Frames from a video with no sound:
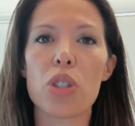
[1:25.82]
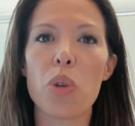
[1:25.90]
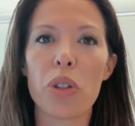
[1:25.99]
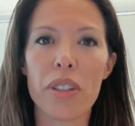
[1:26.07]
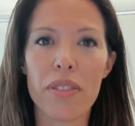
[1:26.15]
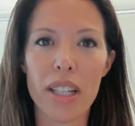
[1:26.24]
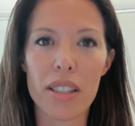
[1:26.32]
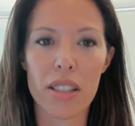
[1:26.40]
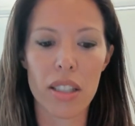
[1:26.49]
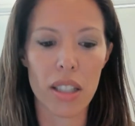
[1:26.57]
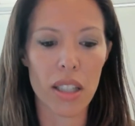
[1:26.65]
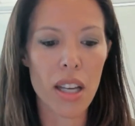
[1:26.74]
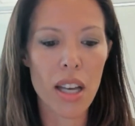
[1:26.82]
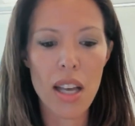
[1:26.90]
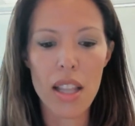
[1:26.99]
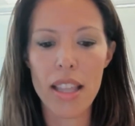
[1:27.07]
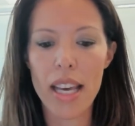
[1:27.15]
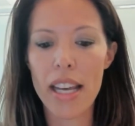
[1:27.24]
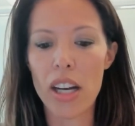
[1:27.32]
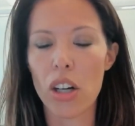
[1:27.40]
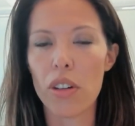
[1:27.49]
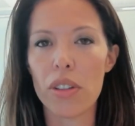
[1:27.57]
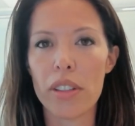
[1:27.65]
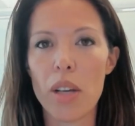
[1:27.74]
want to invest in? They
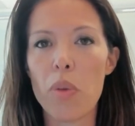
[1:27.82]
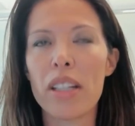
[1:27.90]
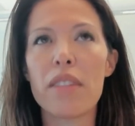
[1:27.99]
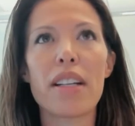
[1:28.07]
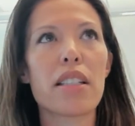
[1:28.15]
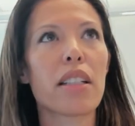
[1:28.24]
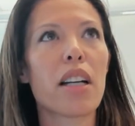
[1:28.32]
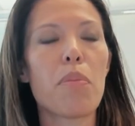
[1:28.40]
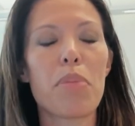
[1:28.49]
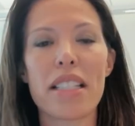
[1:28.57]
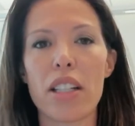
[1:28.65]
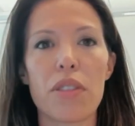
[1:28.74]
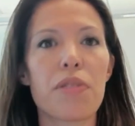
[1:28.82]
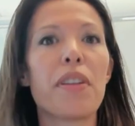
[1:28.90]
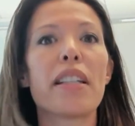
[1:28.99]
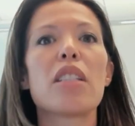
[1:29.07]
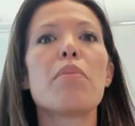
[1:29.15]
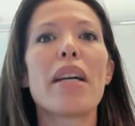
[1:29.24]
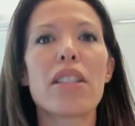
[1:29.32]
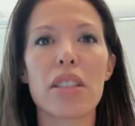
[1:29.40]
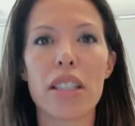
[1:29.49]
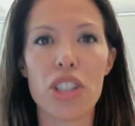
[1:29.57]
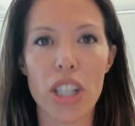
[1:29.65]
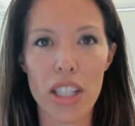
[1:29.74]
are they want to invest in companies that are
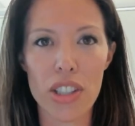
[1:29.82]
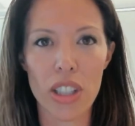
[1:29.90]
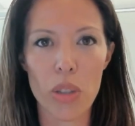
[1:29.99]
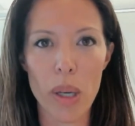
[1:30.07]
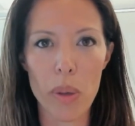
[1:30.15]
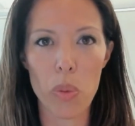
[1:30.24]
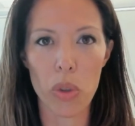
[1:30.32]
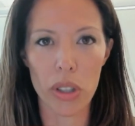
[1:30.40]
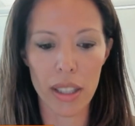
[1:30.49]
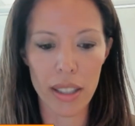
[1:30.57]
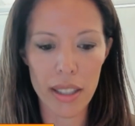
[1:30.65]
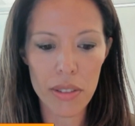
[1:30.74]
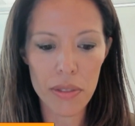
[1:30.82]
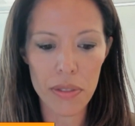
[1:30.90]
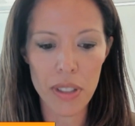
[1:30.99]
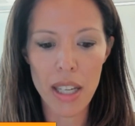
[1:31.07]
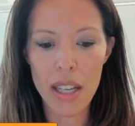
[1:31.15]
fundamentally changing the way we work and live,